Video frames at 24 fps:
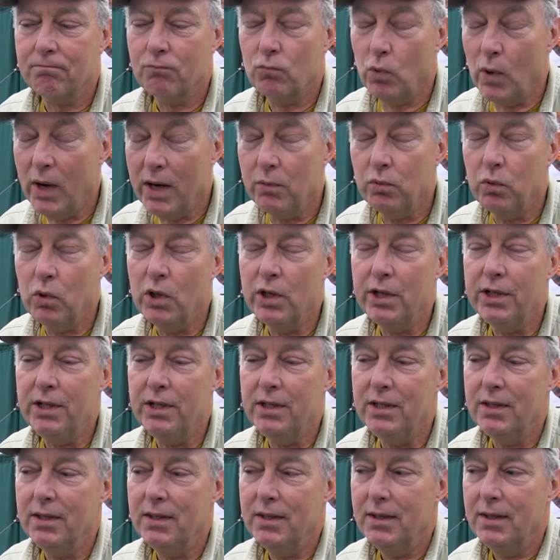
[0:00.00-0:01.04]
redwood,
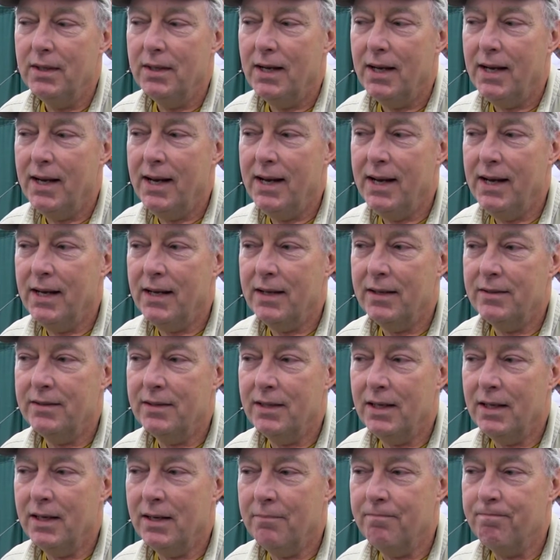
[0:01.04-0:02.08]
and
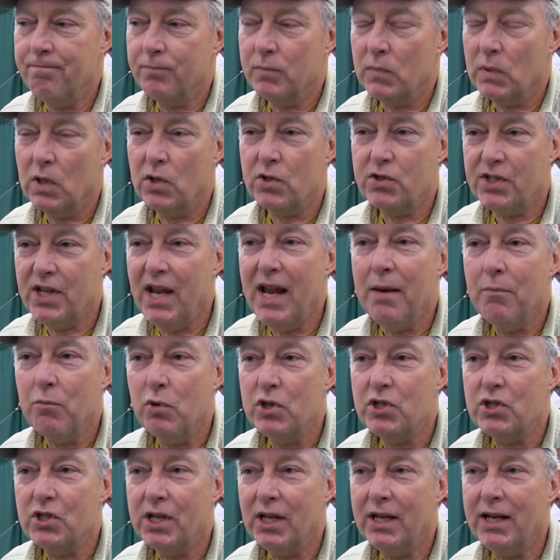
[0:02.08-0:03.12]
they're
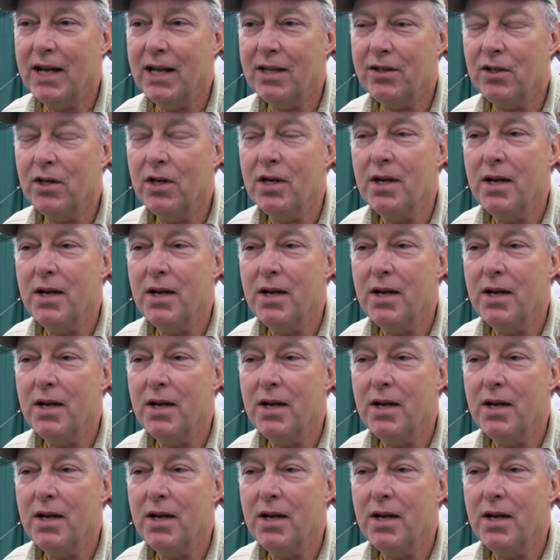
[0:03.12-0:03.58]
sandwiched together.